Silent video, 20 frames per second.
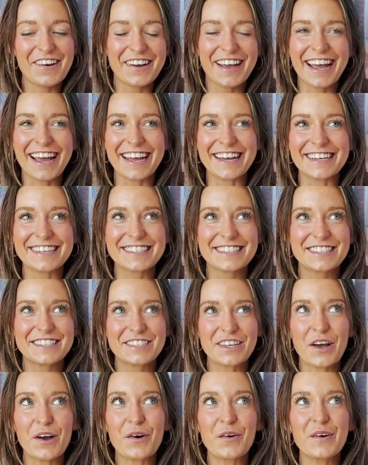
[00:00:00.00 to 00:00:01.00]
Okay,
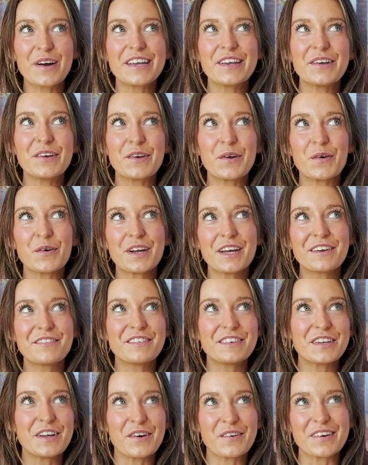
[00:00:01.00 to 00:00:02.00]
so you know what
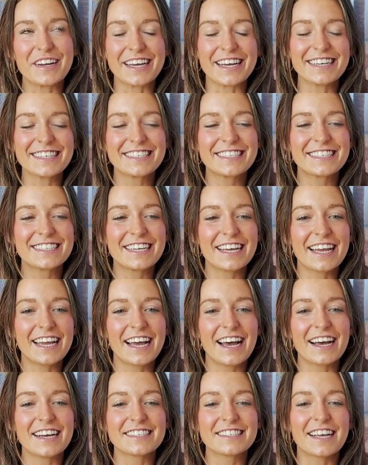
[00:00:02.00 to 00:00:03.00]
I've noticed
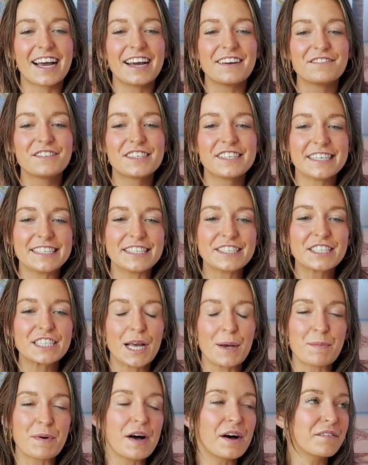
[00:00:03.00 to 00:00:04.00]
is I've seen
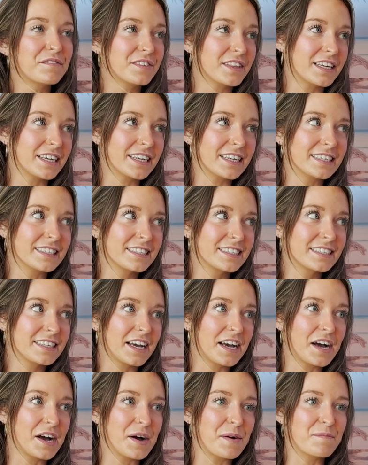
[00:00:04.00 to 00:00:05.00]
some of
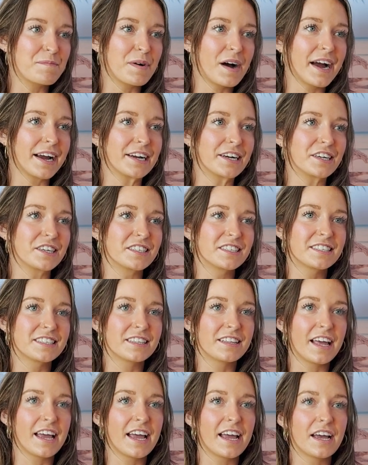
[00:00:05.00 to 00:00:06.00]
these
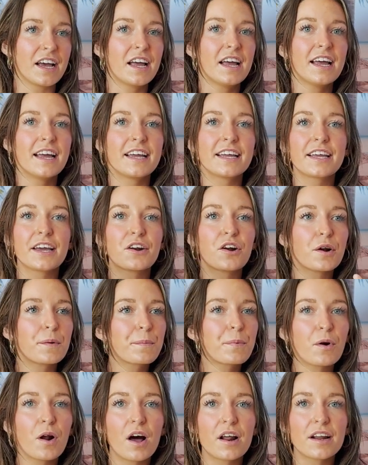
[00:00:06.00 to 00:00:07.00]
buyers, they get
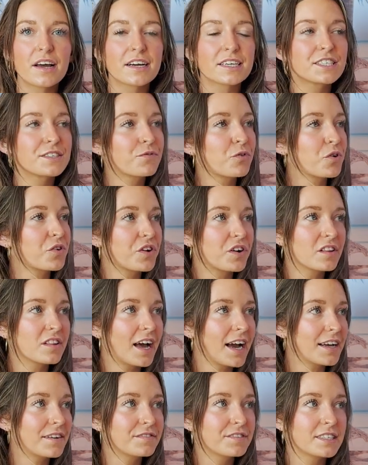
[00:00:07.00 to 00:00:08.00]
our products for their
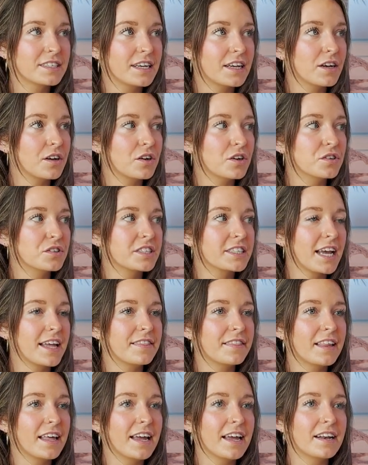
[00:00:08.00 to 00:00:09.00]
live sales
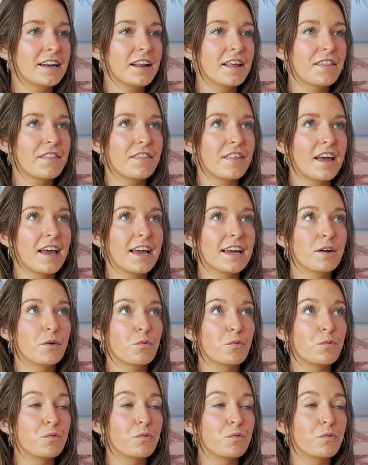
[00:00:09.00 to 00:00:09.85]
and then they